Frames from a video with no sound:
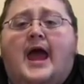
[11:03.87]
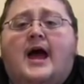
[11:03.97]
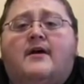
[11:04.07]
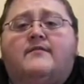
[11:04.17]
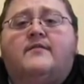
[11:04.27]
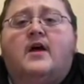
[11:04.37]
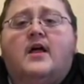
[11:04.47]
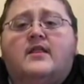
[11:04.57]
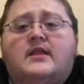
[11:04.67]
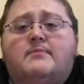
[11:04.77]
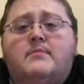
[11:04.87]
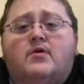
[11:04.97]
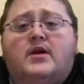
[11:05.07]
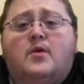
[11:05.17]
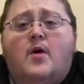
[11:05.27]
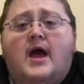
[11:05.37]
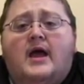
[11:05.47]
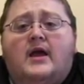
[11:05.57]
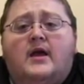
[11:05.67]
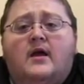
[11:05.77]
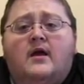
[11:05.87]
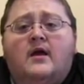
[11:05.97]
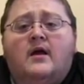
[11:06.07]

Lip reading: have the Milky Way